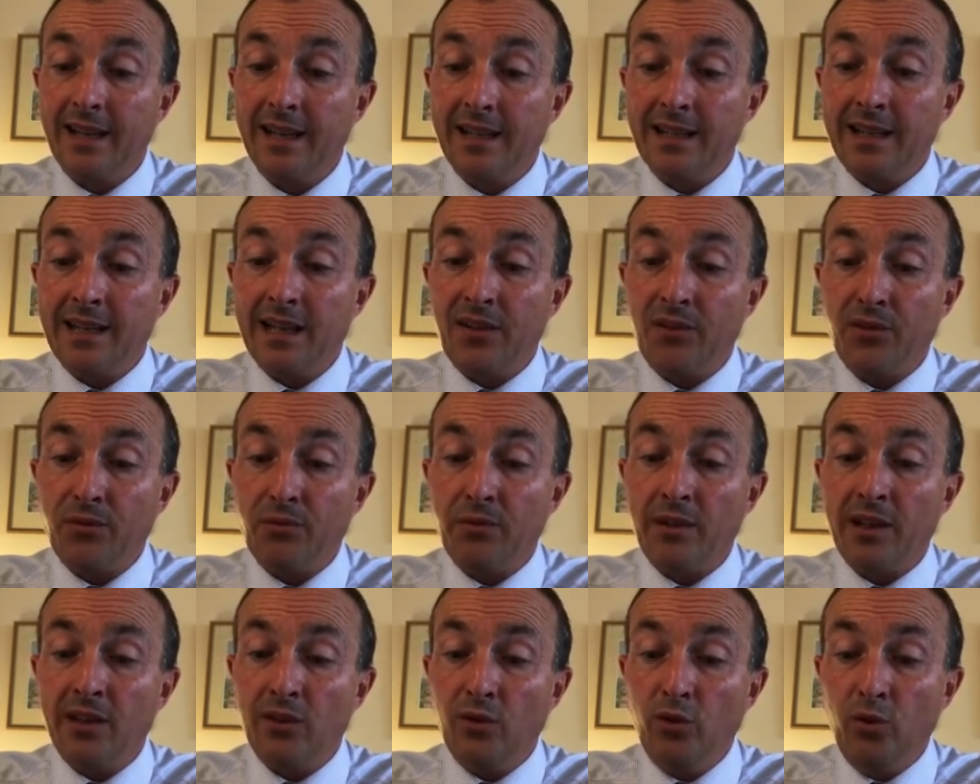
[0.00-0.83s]
Year
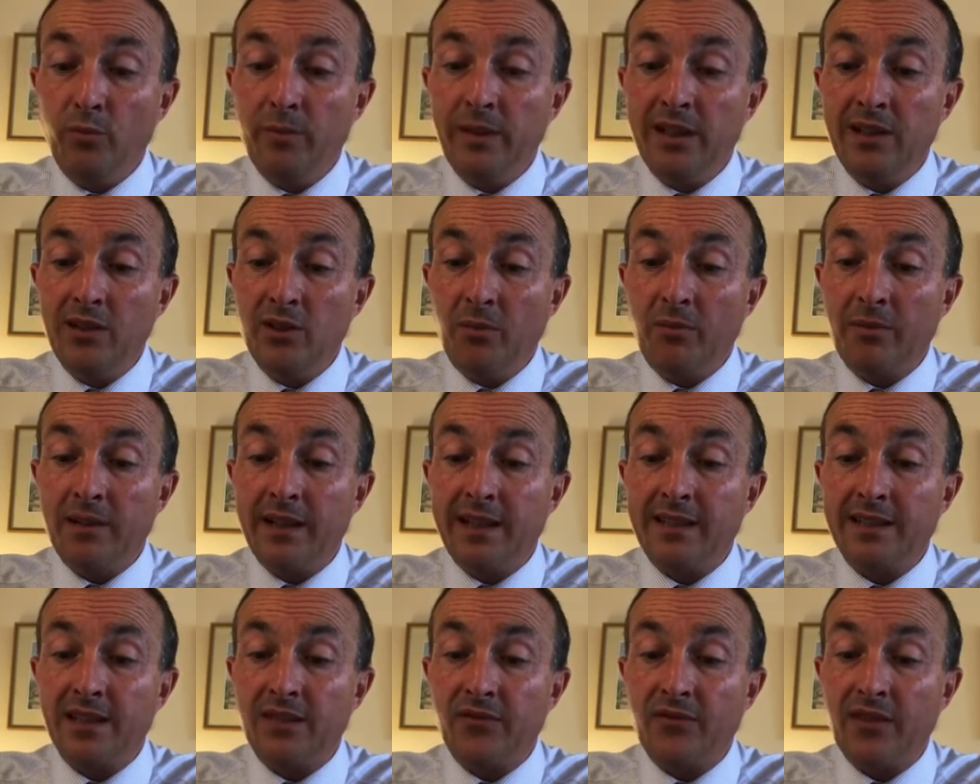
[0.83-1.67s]
3 all be
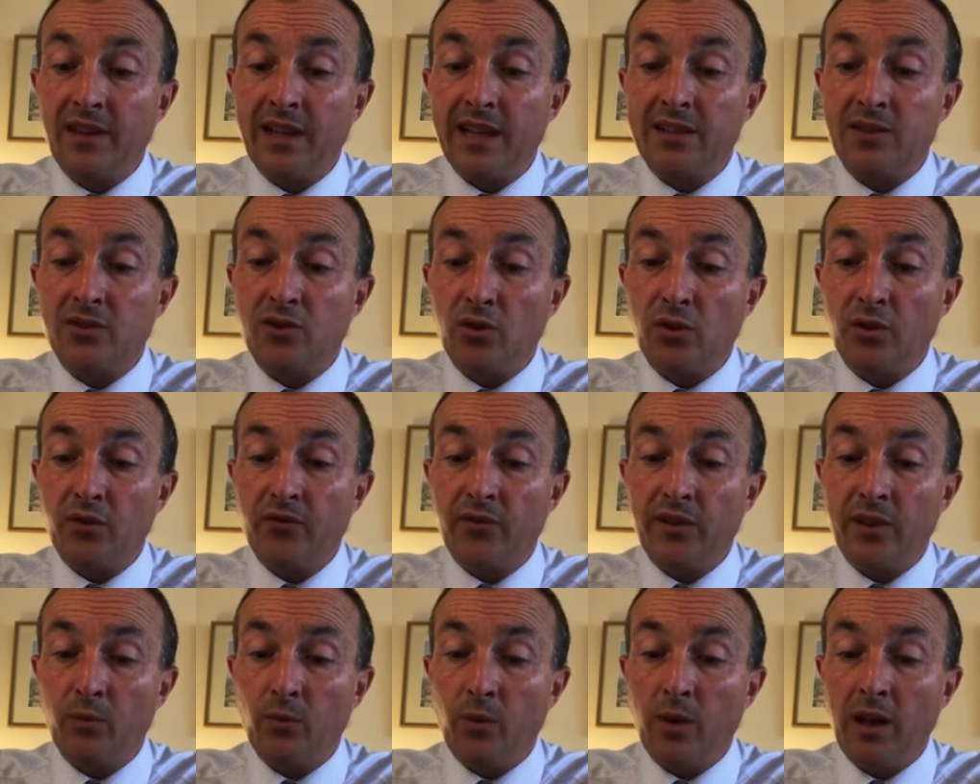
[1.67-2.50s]
nominated for their
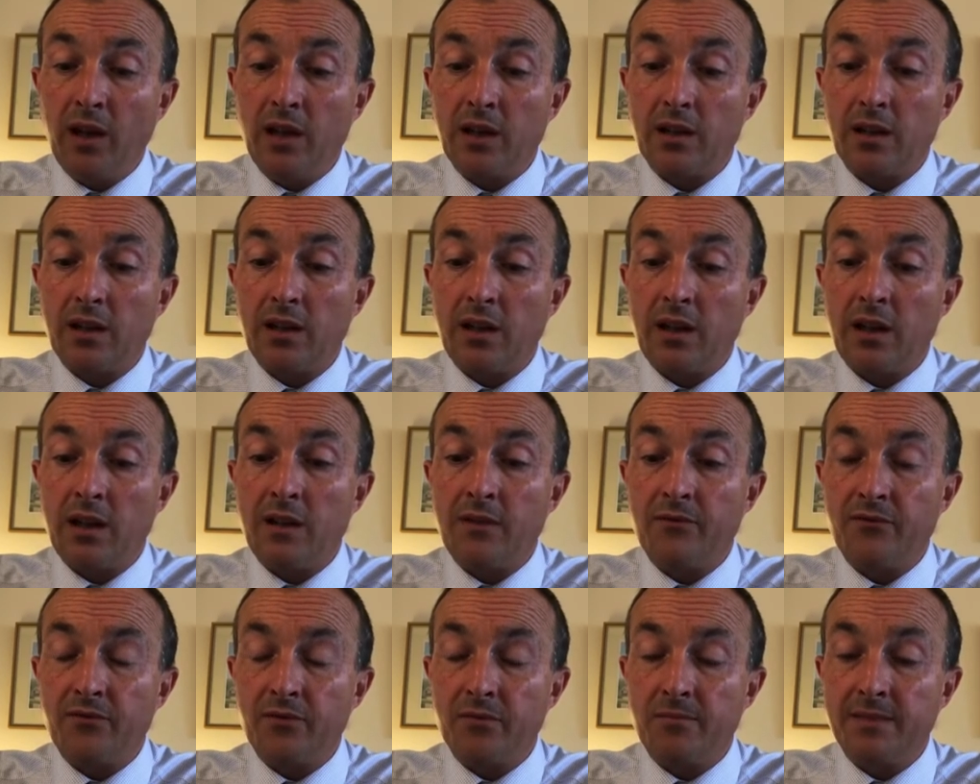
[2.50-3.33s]
geography work
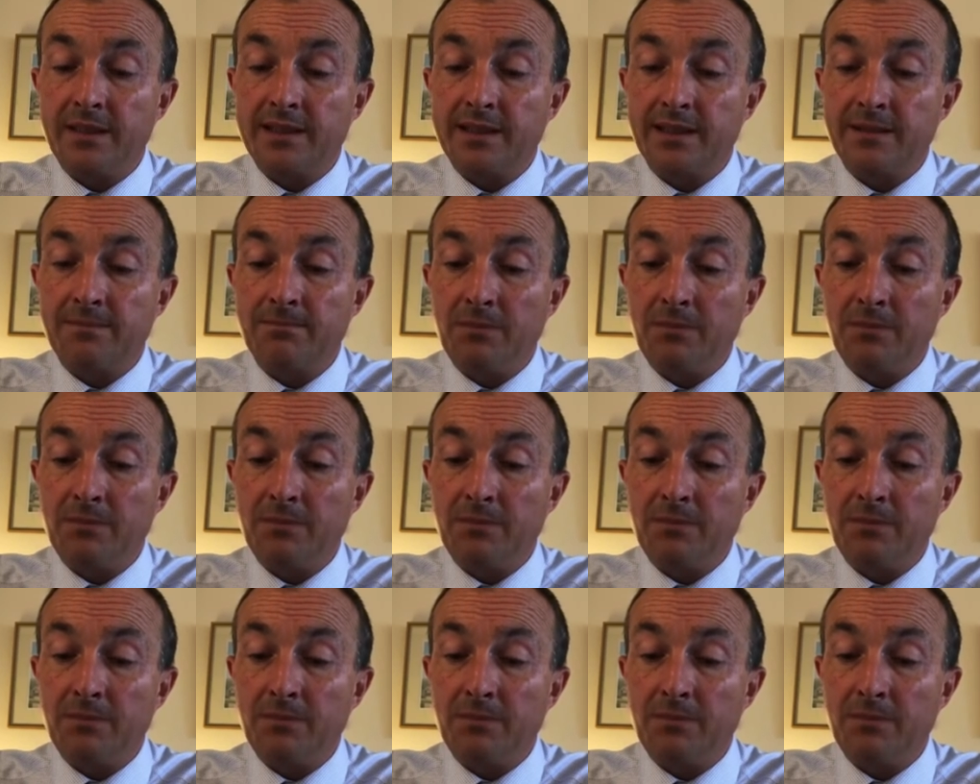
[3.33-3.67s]
from Mrs.